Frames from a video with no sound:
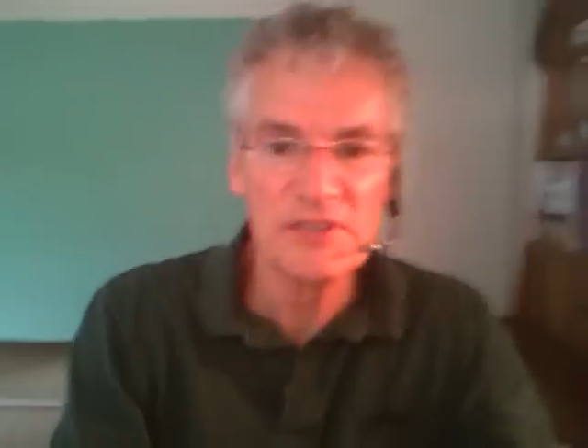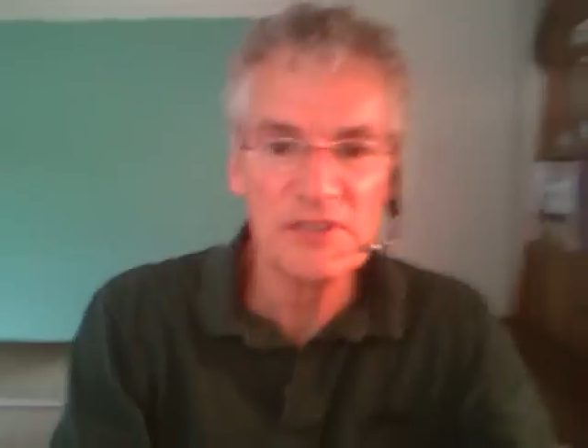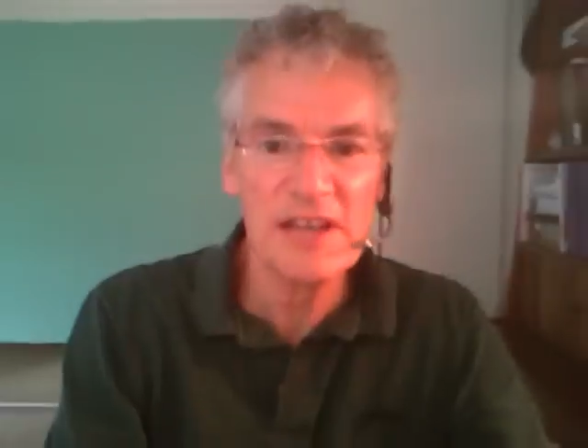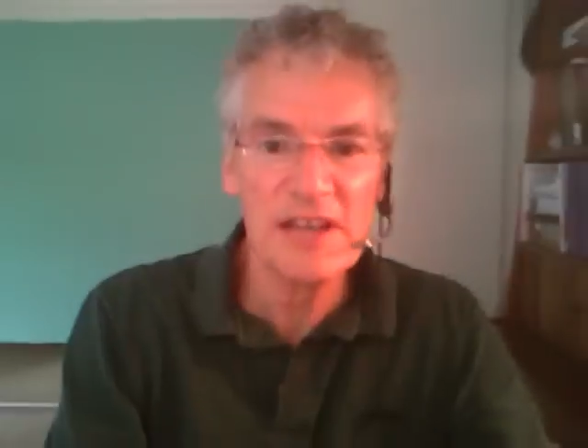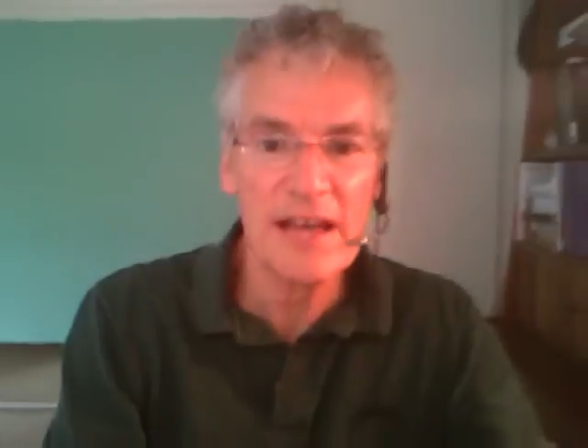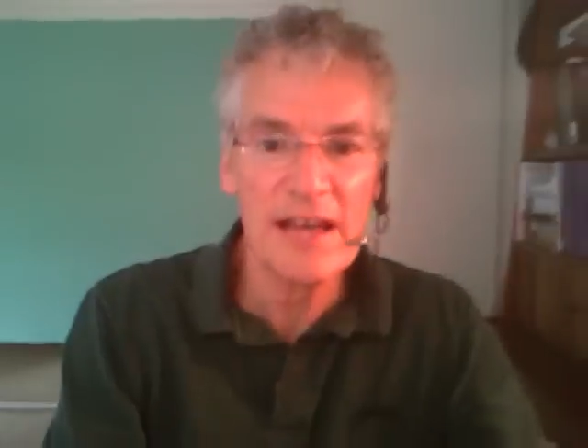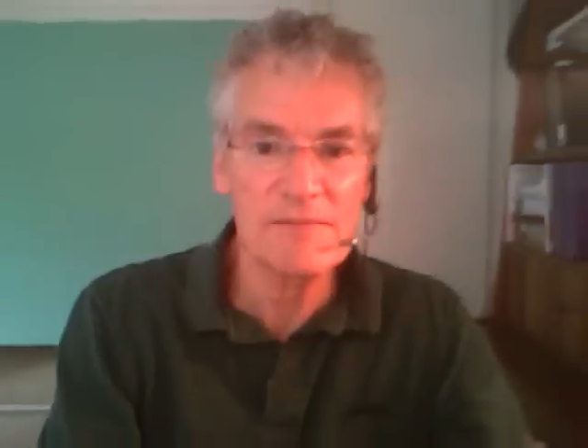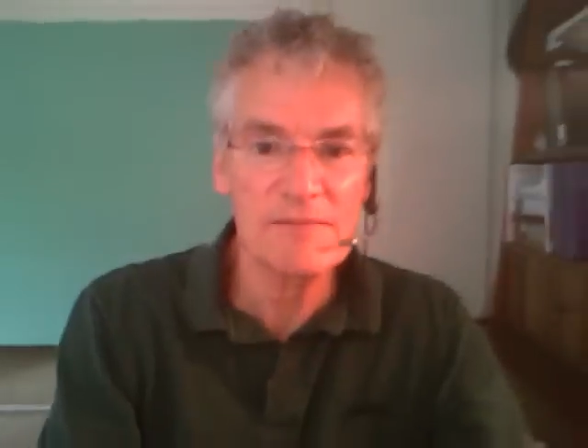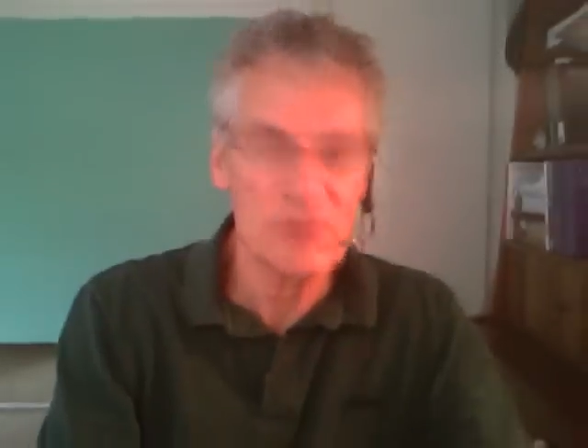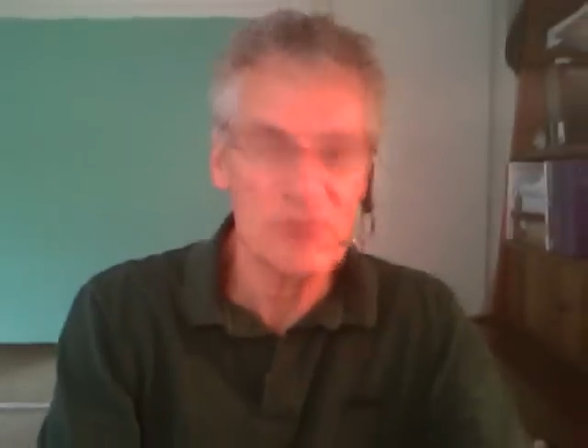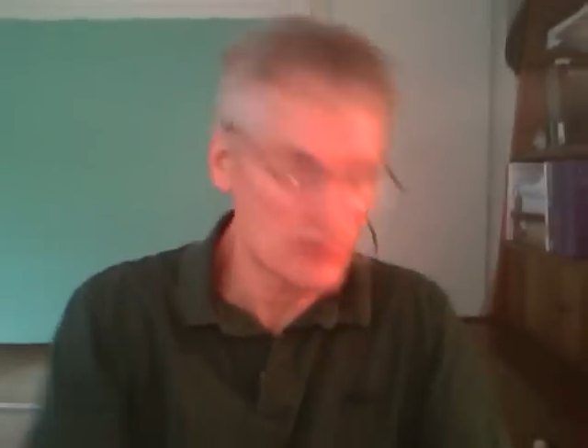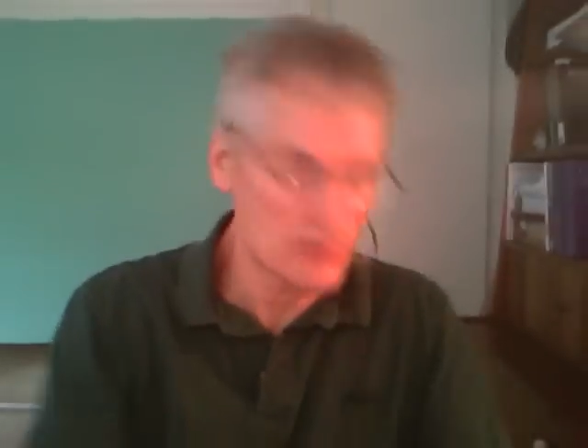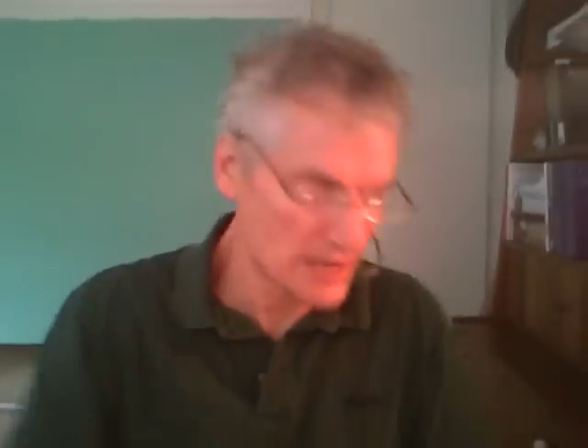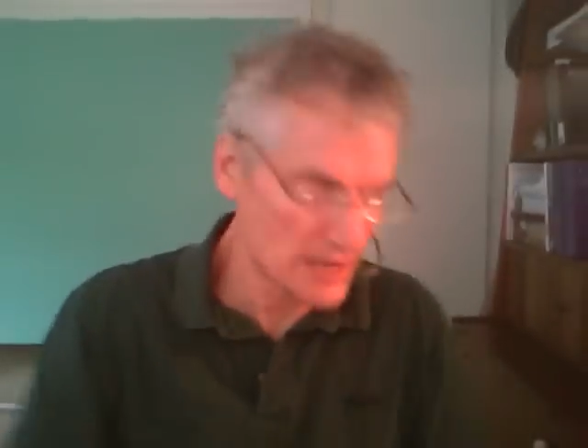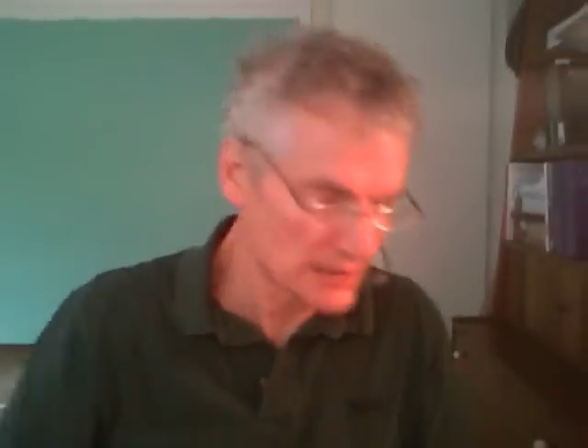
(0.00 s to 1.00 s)
time when
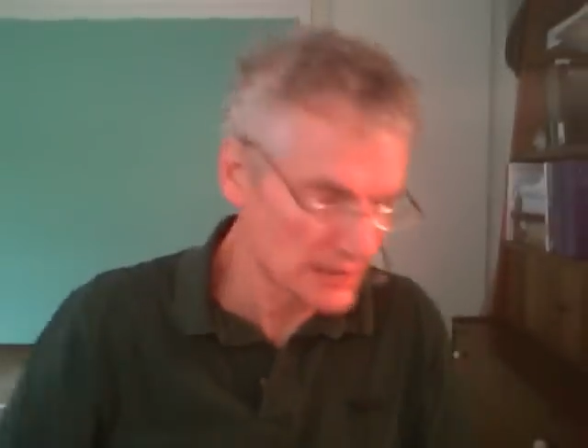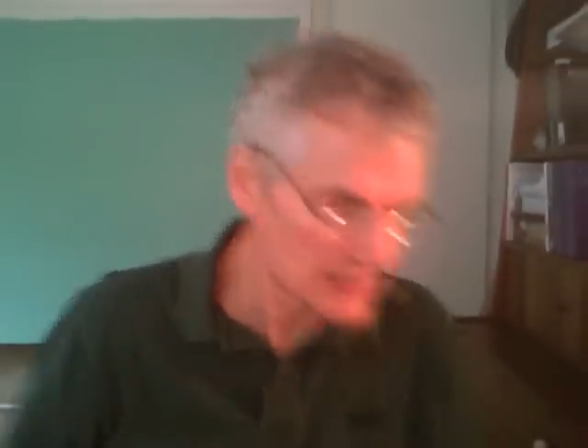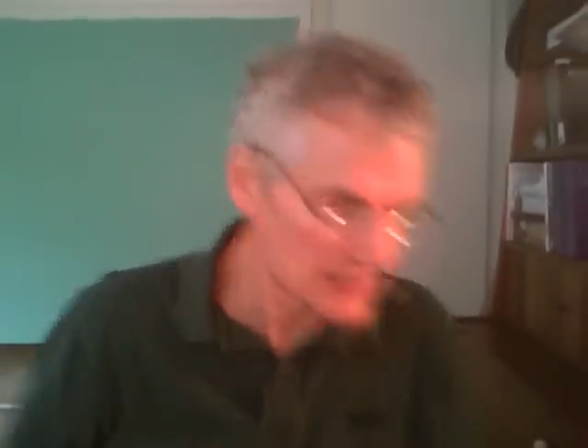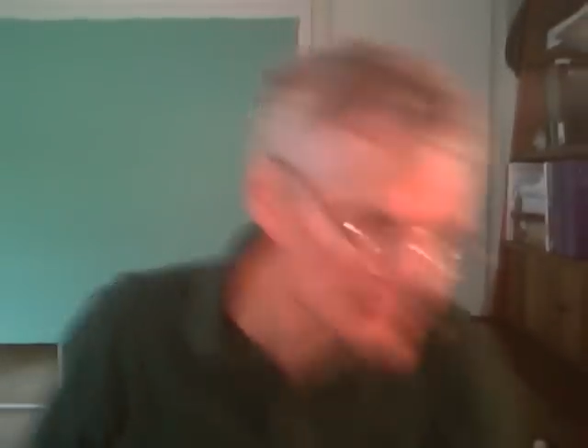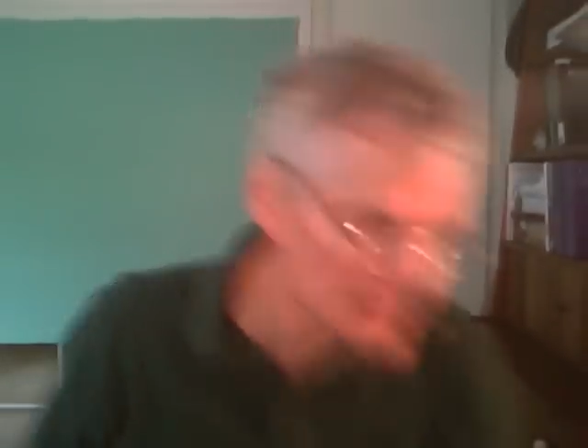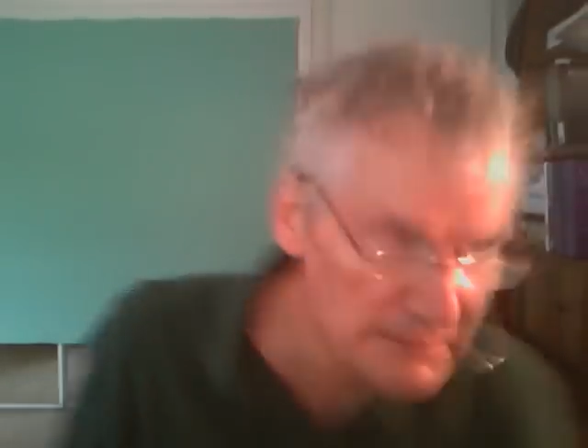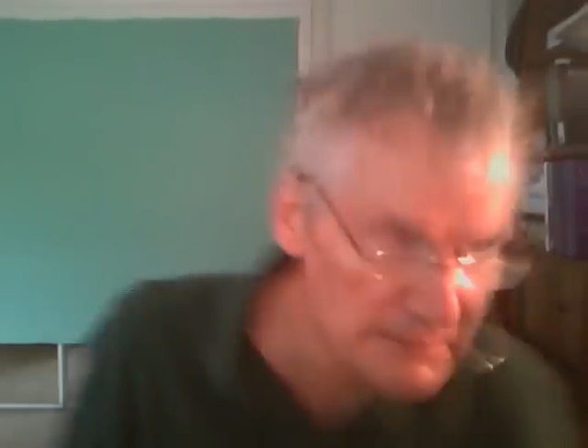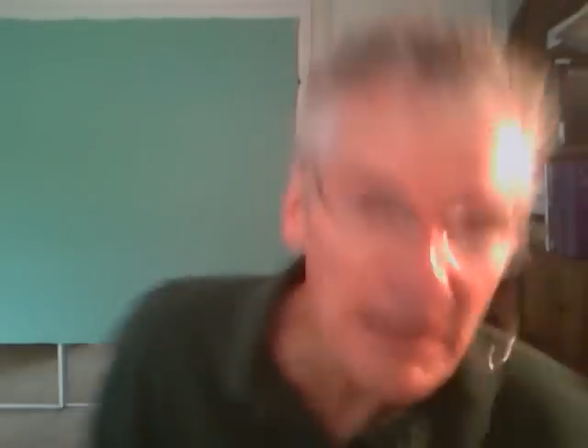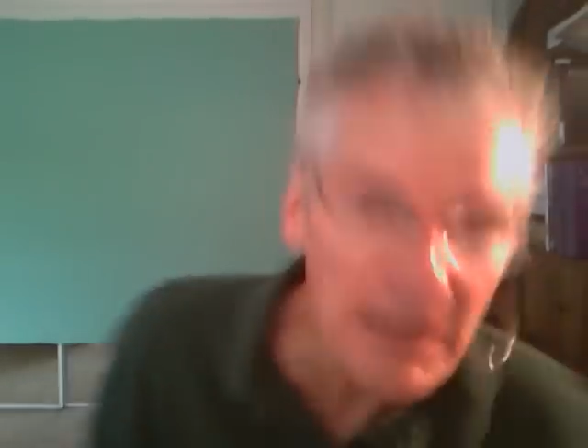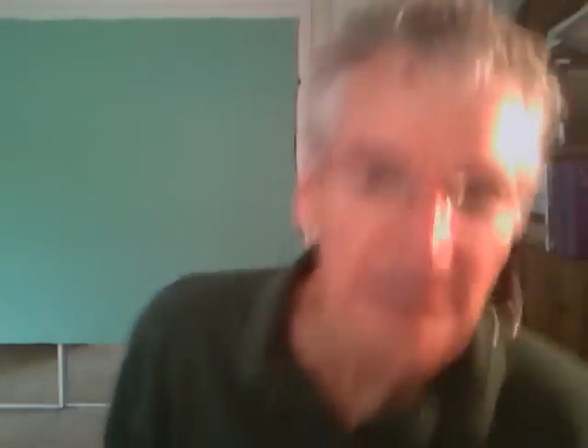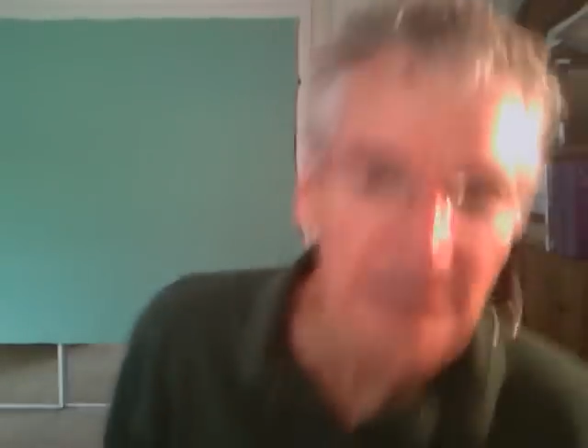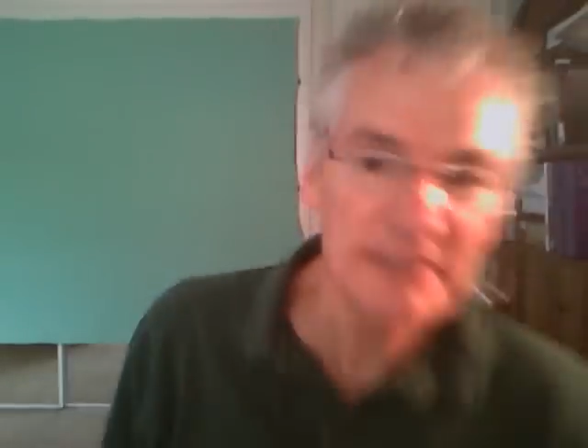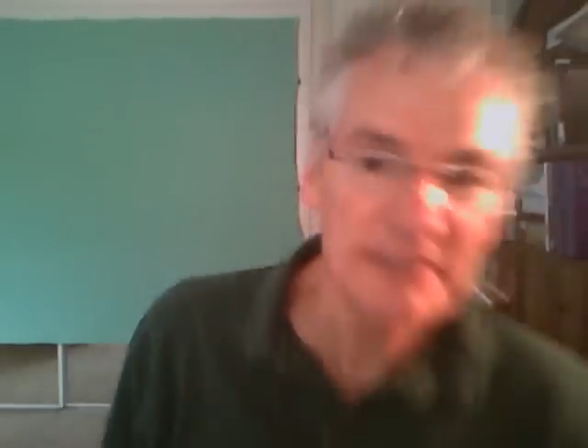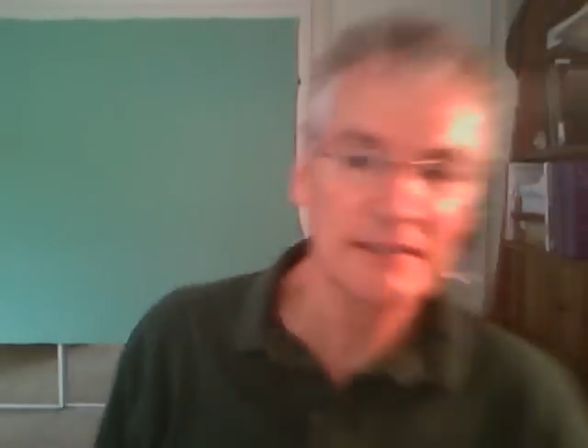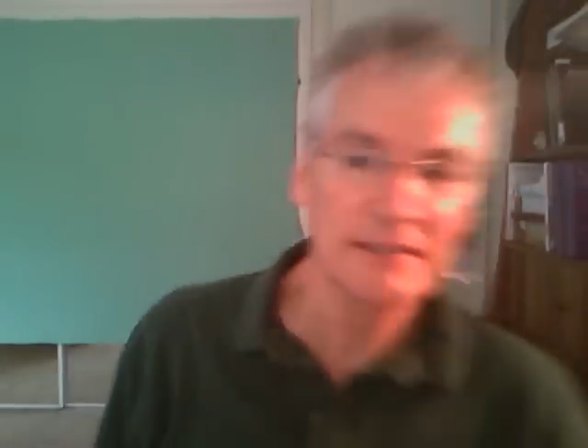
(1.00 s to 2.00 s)
you're not thinking about
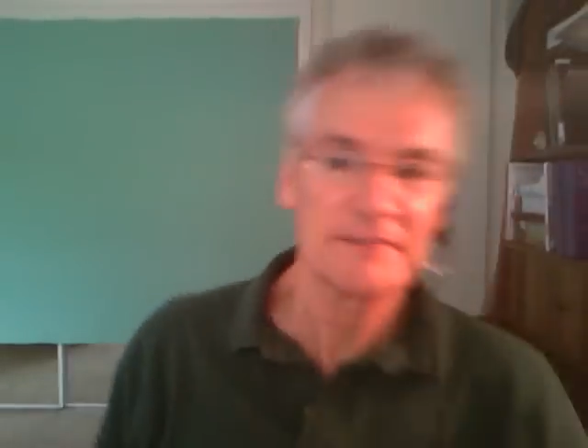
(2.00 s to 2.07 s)
it.